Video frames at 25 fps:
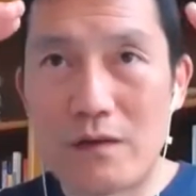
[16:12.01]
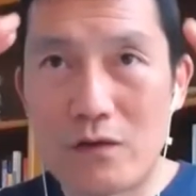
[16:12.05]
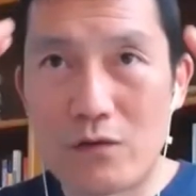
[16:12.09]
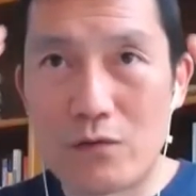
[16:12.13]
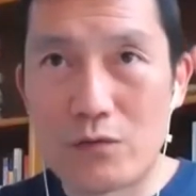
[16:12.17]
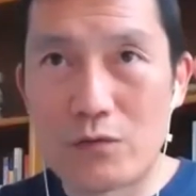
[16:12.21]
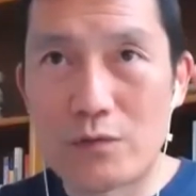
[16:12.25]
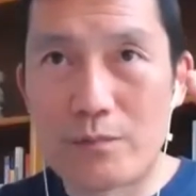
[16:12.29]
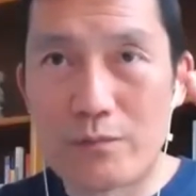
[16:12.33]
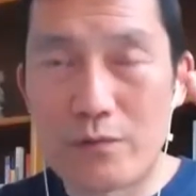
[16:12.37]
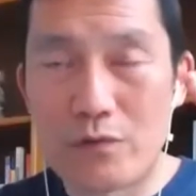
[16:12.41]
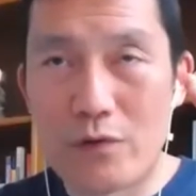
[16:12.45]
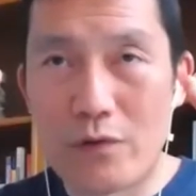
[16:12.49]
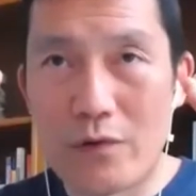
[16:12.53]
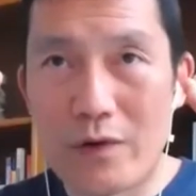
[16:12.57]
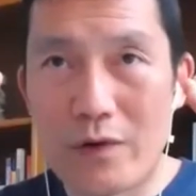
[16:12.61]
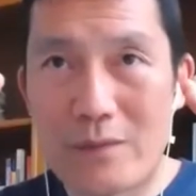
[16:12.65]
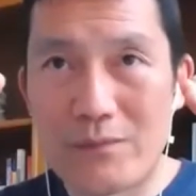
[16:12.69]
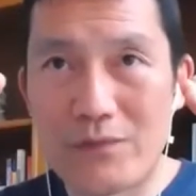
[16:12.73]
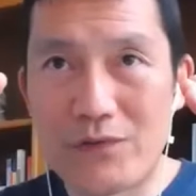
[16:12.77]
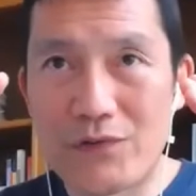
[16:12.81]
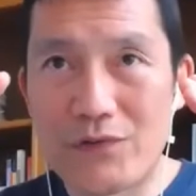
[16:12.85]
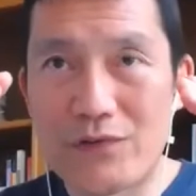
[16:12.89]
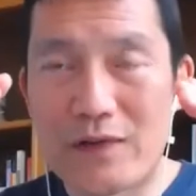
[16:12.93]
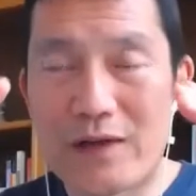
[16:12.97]
Group
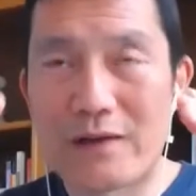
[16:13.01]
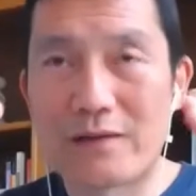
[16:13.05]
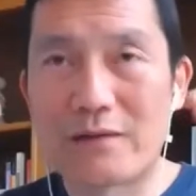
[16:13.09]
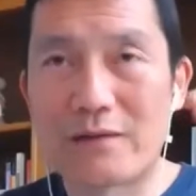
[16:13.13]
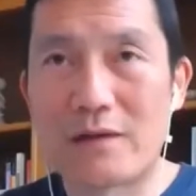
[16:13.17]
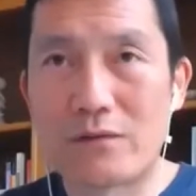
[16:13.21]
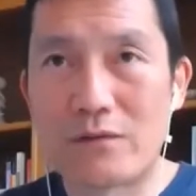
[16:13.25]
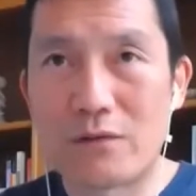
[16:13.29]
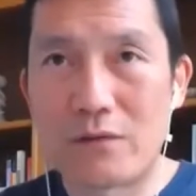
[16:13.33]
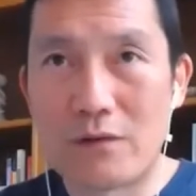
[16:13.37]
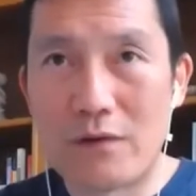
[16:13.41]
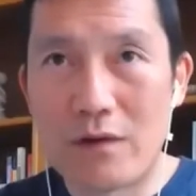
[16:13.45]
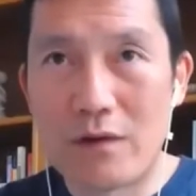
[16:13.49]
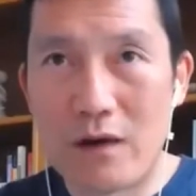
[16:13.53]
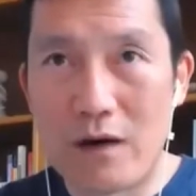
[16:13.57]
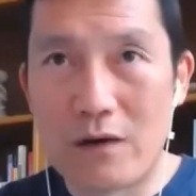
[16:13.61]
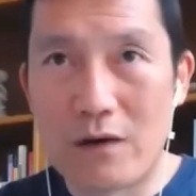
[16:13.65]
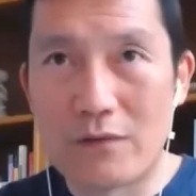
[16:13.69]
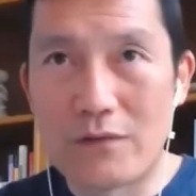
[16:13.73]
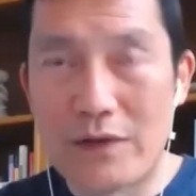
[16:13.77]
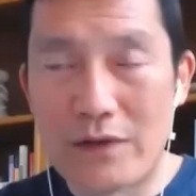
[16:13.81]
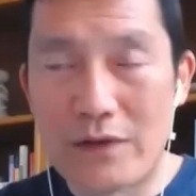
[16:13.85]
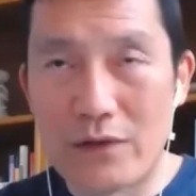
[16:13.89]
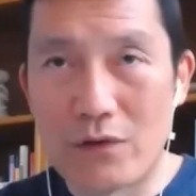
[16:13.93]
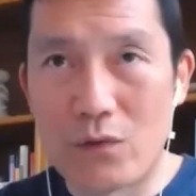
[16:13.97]
programs the second level.
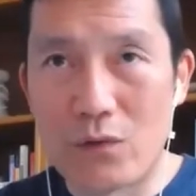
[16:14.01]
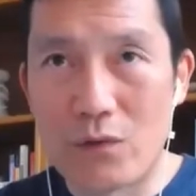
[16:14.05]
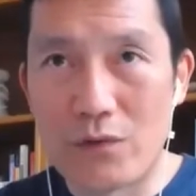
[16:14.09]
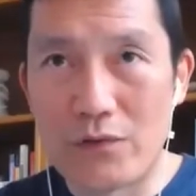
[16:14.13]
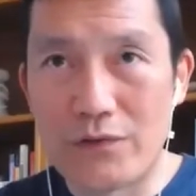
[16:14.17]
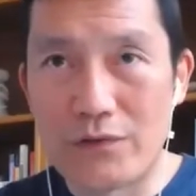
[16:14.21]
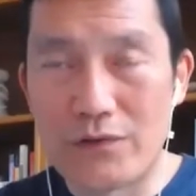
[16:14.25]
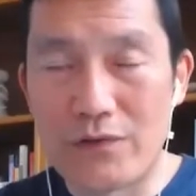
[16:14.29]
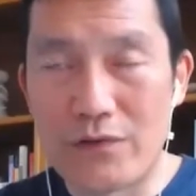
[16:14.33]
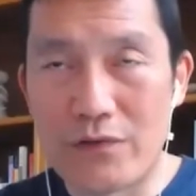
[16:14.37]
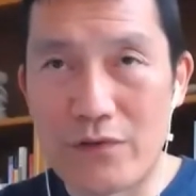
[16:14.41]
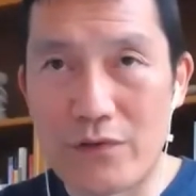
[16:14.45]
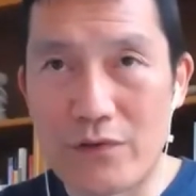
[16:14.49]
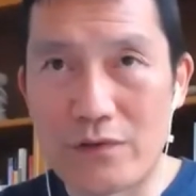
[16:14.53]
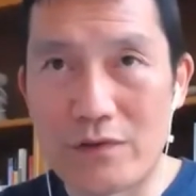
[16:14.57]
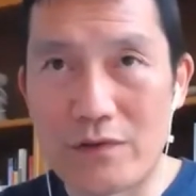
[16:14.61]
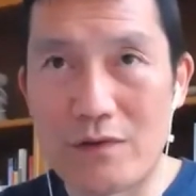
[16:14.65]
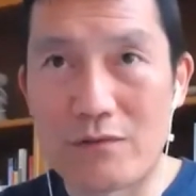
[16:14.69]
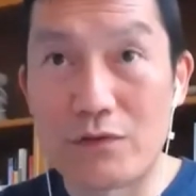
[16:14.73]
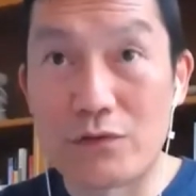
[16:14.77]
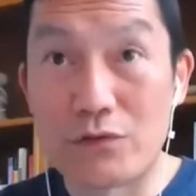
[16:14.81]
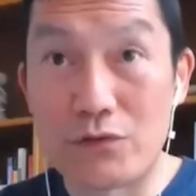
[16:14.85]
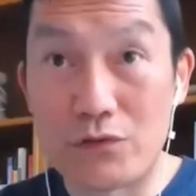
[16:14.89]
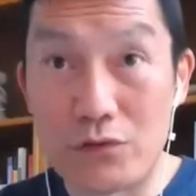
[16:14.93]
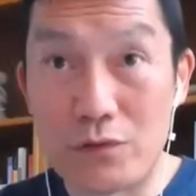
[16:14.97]
Online courses the third
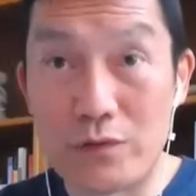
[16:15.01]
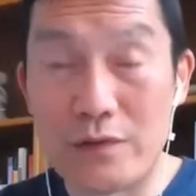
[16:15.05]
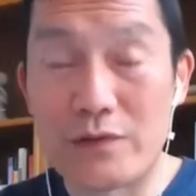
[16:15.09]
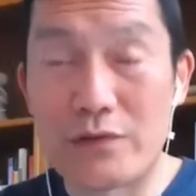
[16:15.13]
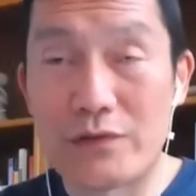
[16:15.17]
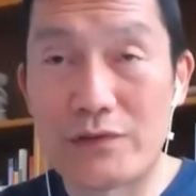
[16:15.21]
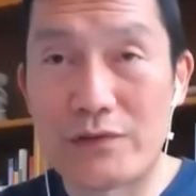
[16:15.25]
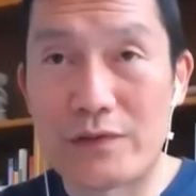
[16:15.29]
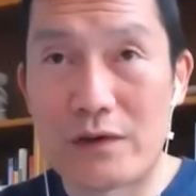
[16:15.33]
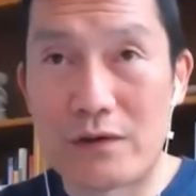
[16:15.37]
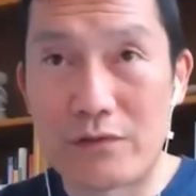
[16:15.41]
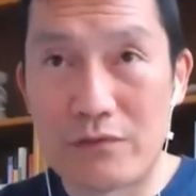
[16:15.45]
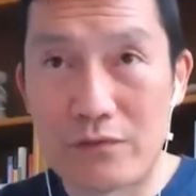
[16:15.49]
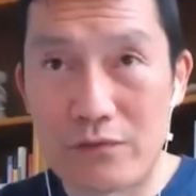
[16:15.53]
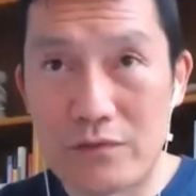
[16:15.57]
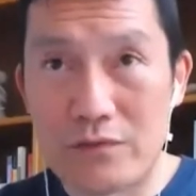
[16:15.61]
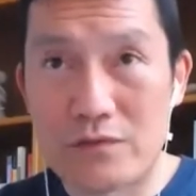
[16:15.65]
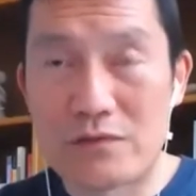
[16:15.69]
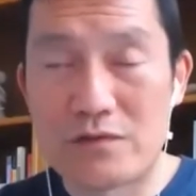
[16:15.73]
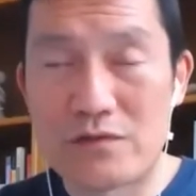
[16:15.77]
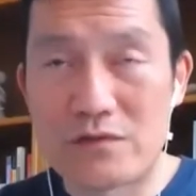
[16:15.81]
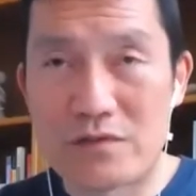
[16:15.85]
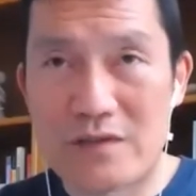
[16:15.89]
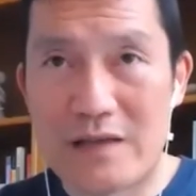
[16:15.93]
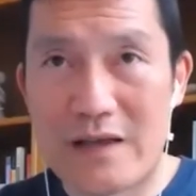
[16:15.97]
level. Do it yourself,
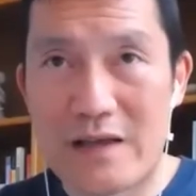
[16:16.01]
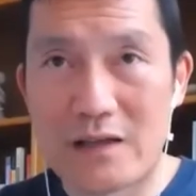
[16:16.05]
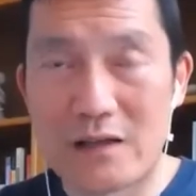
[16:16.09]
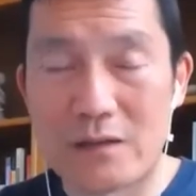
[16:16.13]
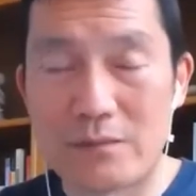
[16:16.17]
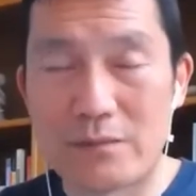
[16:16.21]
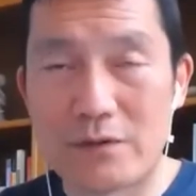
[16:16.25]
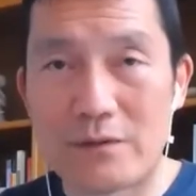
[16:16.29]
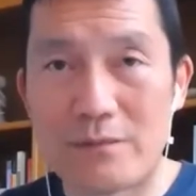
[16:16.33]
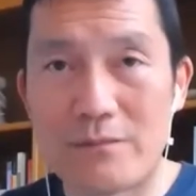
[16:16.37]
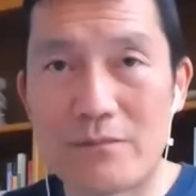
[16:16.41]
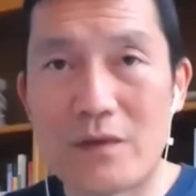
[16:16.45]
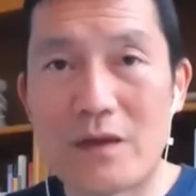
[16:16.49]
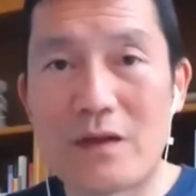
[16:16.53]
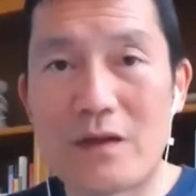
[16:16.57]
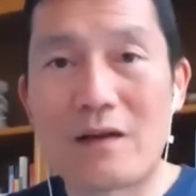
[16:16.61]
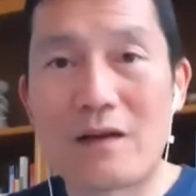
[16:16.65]
scalable.